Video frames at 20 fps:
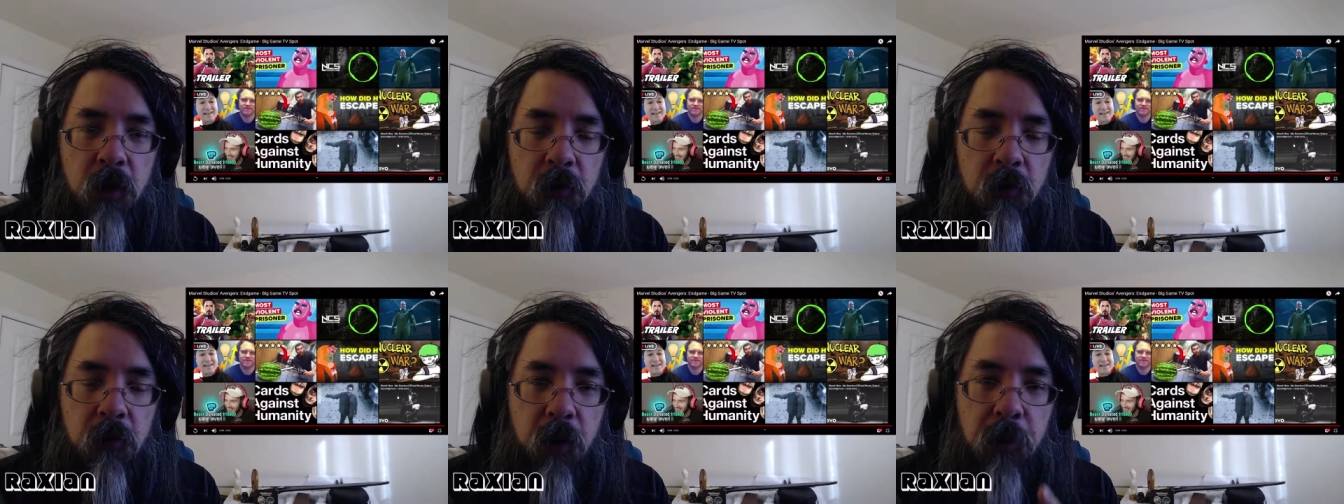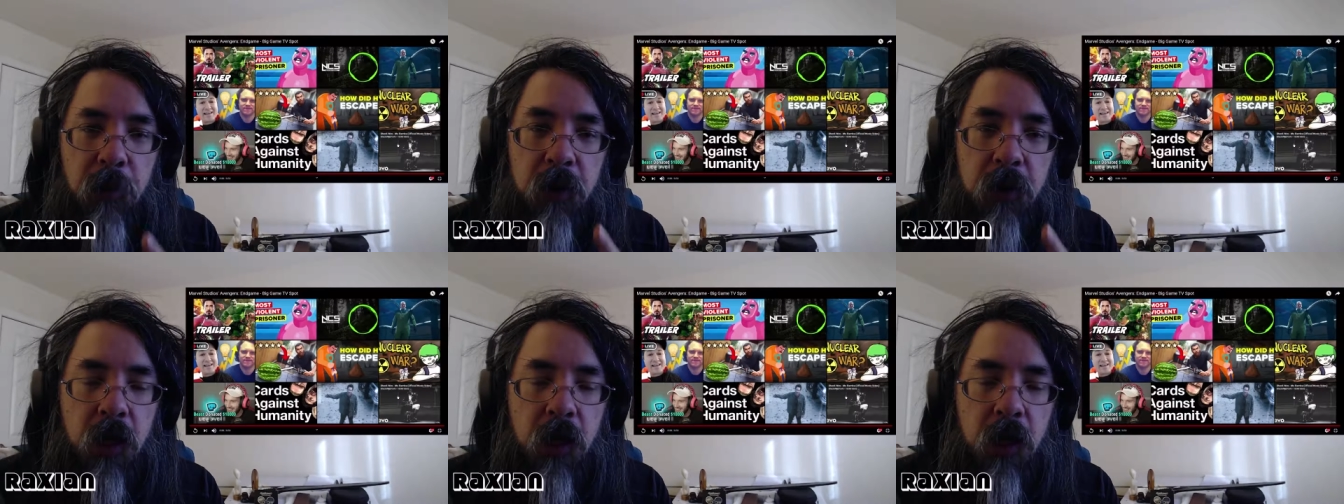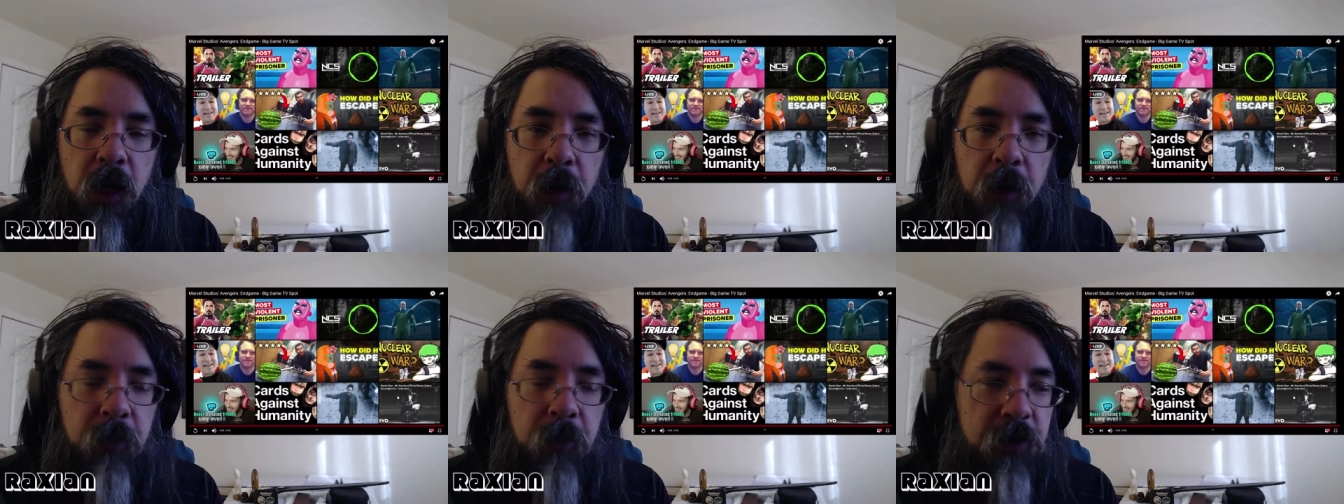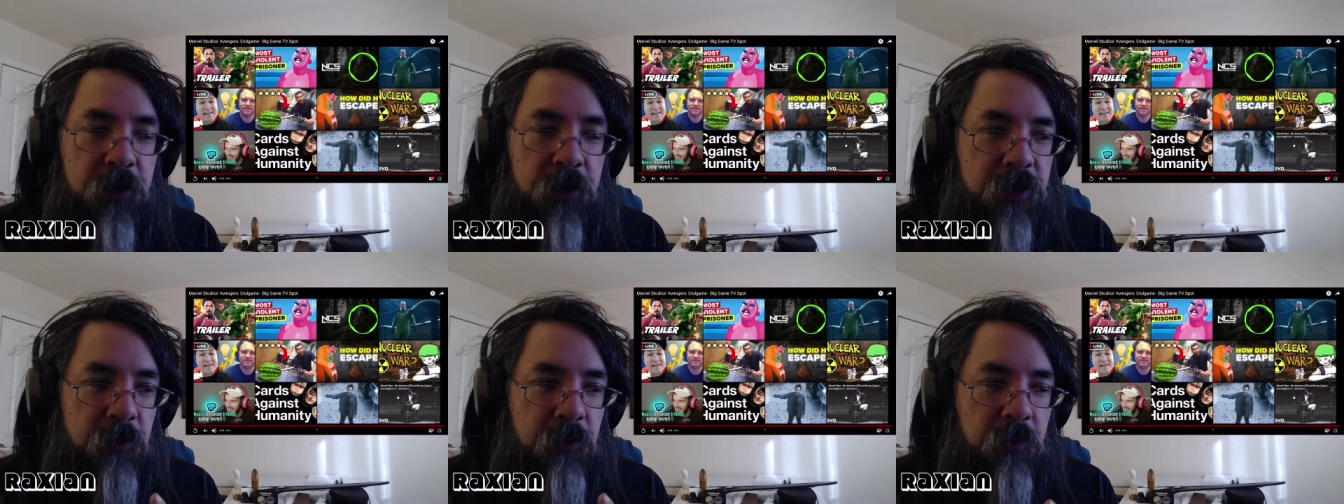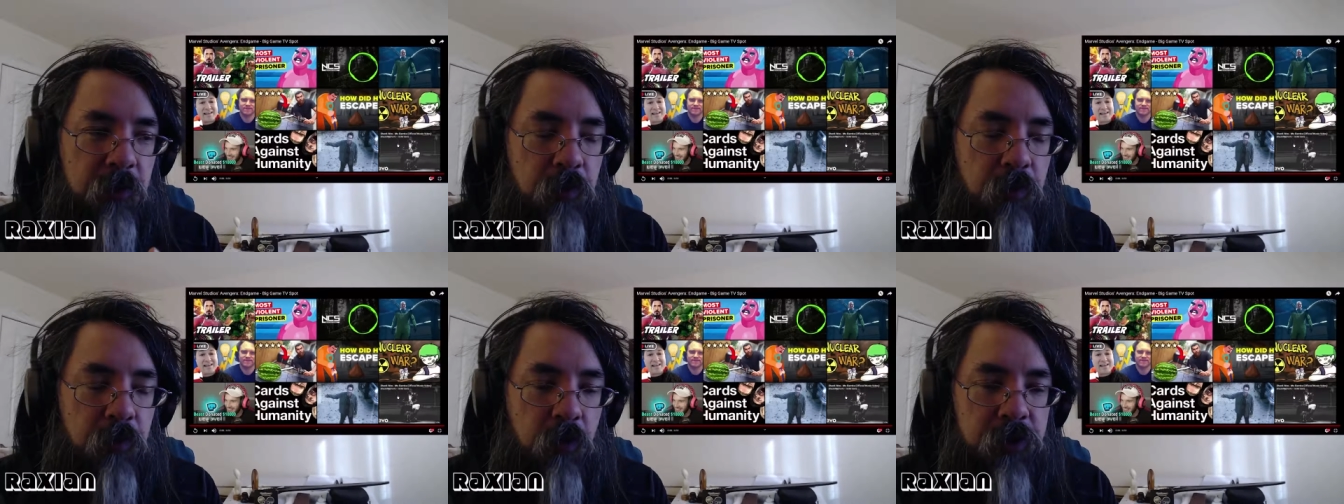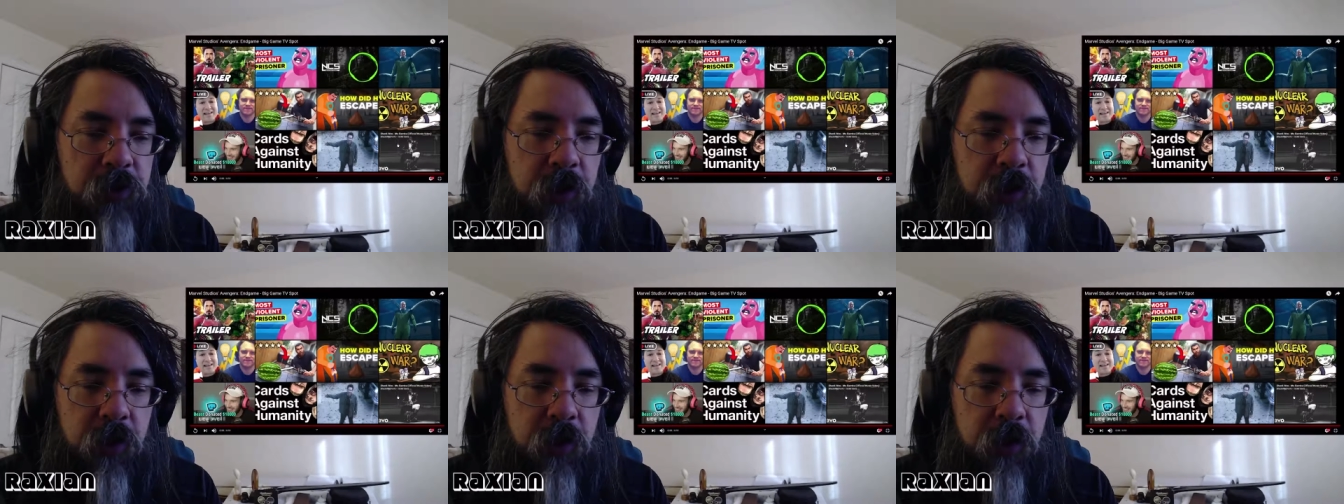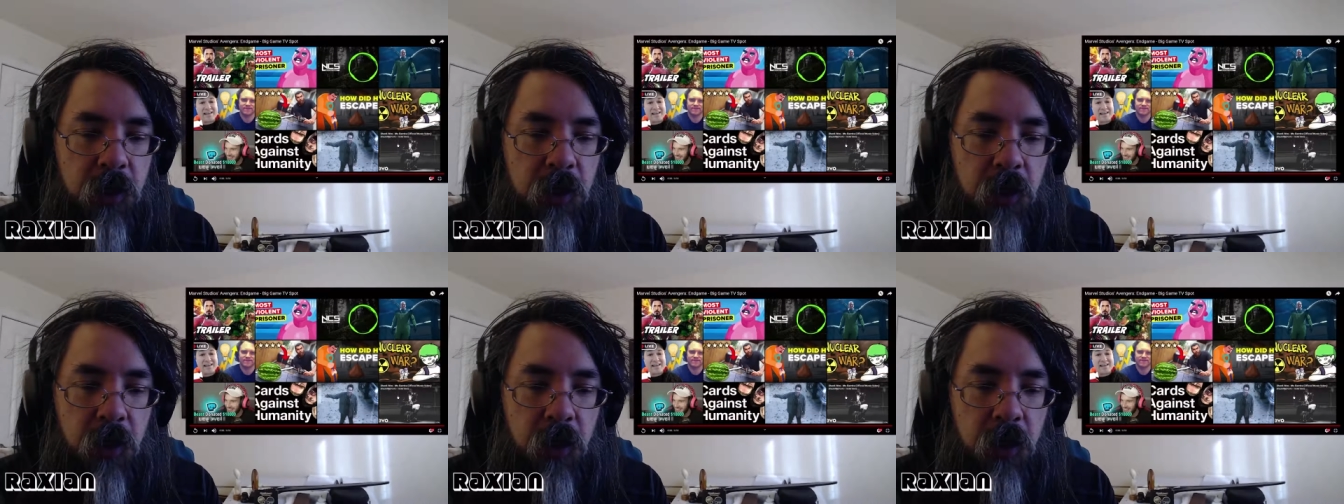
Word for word: reply because someone posted